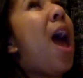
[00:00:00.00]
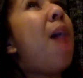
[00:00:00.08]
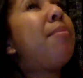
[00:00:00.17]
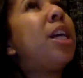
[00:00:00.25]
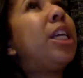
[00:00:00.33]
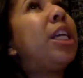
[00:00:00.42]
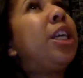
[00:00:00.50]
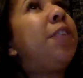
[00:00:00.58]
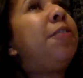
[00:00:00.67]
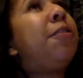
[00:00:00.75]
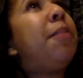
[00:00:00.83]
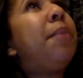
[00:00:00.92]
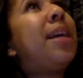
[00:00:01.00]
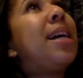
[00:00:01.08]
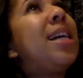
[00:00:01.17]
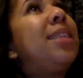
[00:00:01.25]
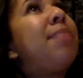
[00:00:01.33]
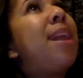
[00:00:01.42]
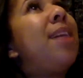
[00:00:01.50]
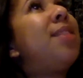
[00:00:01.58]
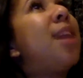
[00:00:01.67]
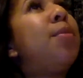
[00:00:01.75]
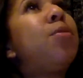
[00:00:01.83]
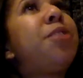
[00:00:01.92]
much different because my
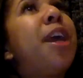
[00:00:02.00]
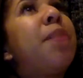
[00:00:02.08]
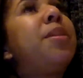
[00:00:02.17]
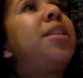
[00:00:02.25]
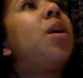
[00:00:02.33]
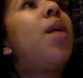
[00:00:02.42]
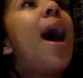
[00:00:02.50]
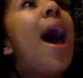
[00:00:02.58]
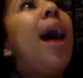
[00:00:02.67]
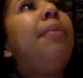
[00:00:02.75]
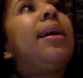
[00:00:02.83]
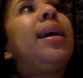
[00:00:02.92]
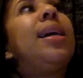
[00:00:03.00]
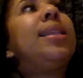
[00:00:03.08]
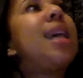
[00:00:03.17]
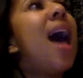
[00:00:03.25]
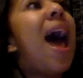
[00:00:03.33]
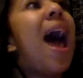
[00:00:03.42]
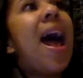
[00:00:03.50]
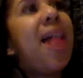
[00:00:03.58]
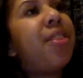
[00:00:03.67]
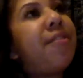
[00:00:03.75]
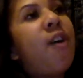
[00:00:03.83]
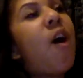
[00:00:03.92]
double check was so high because I had
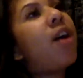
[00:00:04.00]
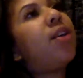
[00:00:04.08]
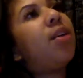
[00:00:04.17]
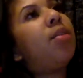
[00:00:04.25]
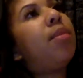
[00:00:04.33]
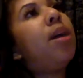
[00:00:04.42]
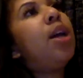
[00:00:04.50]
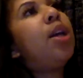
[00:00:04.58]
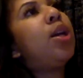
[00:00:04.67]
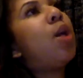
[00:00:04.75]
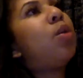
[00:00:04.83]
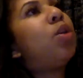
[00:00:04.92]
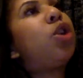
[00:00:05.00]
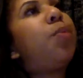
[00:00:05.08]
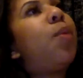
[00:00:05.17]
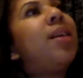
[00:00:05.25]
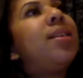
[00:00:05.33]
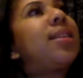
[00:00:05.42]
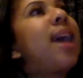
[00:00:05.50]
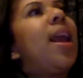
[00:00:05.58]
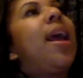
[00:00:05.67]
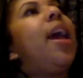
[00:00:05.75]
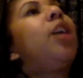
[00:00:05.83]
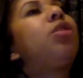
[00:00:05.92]
the volume. You know, with triple, I just got an
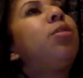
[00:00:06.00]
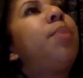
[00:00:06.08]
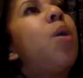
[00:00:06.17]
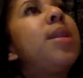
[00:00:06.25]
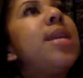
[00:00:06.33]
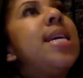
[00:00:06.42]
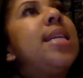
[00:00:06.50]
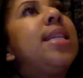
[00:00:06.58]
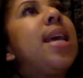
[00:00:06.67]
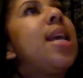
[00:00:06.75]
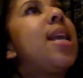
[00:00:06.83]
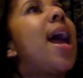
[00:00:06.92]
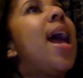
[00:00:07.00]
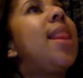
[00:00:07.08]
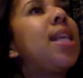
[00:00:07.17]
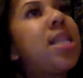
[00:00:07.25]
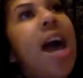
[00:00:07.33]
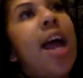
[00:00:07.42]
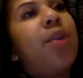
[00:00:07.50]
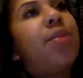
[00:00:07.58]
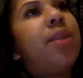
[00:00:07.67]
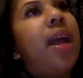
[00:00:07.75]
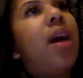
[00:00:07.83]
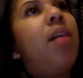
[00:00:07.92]
extra bonus and I had the title
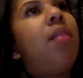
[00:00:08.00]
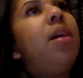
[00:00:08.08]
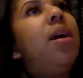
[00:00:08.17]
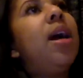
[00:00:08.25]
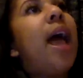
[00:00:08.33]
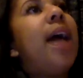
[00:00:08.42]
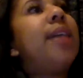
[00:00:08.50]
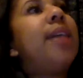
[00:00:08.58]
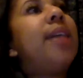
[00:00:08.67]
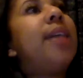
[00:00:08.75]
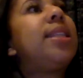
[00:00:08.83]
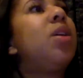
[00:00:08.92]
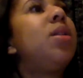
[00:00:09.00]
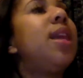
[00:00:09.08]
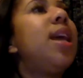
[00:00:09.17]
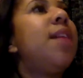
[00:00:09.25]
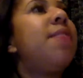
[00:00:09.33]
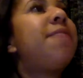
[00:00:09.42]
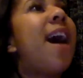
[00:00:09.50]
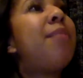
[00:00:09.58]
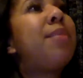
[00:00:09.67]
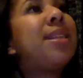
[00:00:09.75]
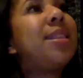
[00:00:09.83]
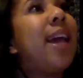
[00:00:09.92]
now. And so then
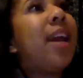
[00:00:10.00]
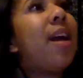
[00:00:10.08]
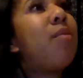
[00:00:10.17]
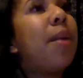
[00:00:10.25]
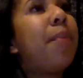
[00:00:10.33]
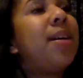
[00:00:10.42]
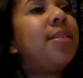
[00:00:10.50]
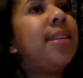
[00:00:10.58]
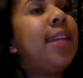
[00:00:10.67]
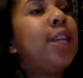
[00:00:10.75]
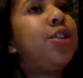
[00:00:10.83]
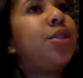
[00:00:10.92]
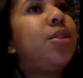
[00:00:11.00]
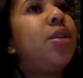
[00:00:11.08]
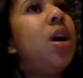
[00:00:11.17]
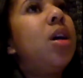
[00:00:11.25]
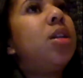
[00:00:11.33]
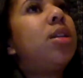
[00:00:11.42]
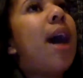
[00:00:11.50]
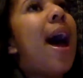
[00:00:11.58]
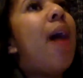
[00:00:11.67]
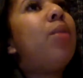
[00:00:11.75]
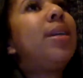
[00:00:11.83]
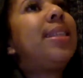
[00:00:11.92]
five months later, I went presidential. So
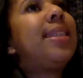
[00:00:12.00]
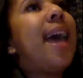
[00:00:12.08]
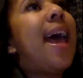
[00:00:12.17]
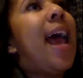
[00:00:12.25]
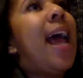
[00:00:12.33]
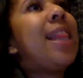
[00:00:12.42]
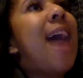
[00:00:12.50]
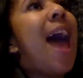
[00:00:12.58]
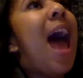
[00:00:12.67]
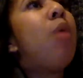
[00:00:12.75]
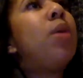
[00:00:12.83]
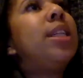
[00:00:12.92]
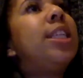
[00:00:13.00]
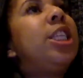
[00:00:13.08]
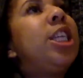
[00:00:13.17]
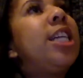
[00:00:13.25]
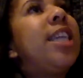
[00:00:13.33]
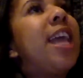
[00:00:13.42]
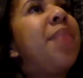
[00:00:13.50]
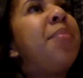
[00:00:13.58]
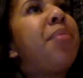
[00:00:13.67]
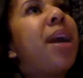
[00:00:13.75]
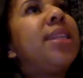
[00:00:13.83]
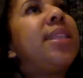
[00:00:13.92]
I would say that I was just
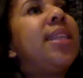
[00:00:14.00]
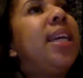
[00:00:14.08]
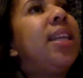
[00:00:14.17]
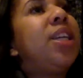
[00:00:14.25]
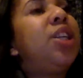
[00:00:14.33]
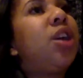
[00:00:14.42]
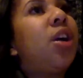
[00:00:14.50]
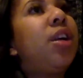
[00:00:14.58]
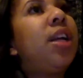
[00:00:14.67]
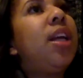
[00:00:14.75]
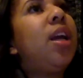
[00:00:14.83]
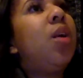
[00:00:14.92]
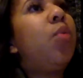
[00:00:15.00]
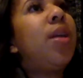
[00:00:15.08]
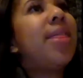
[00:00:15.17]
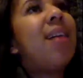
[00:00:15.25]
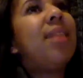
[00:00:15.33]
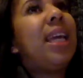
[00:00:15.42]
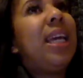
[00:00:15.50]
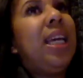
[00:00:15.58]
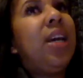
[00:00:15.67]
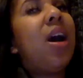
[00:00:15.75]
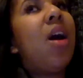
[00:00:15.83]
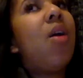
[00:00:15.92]
embracing the journey without the
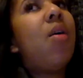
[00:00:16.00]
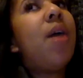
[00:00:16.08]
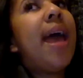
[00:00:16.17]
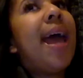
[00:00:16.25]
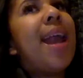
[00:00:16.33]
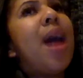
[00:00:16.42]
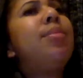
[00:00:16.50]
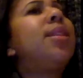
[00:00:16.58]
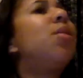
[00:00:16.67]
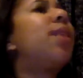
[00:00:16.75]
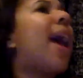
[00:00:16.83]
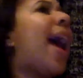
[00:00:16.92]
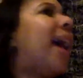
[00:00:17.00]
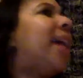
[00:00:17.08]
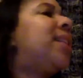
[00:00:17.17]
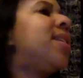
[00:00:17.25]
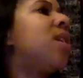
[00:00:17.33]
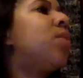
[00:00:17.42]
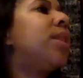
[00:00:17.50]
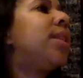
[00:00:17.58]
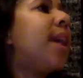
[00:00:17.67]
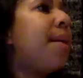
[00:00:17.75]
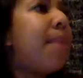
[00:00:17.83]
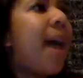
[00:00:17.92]
ego. And I was okay to deal with
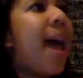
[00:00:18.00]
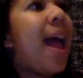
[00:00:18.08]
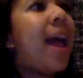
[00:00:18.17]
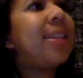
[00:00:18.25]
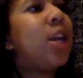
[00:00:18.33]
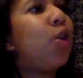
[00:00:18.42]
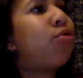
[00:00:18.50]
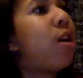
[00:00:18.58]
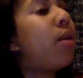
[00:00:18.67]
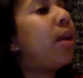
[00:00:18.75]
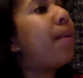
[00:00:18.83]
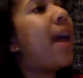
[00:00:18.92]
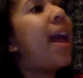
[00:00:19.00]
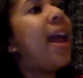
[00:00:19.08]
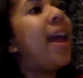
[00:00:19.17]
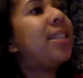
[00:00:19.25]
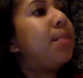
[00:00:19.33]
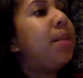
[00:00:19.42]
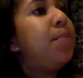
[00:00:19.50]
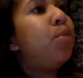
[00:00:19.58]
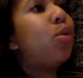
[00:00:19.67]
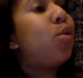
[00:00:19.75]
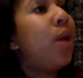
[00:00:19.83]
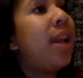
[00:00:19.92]
setbacks and growing pains and
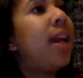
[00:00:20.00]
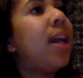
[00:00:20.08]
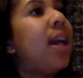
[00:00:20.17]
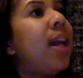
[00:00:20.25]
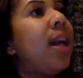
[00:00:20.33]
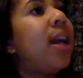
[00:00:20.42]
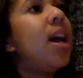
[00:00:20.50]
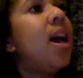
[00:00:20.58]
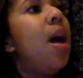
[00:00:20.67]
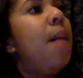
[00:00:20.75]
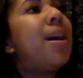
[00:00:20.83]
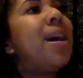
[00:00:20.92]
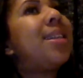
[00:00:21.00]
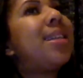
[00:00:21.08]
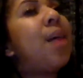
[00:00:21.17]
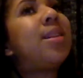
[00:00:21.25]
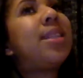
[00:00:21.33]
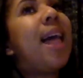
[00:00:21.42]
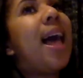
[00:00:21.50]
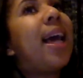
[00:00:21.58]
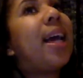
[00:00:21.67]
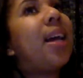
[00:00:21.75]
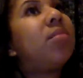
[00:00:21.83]
people quitting because I was like,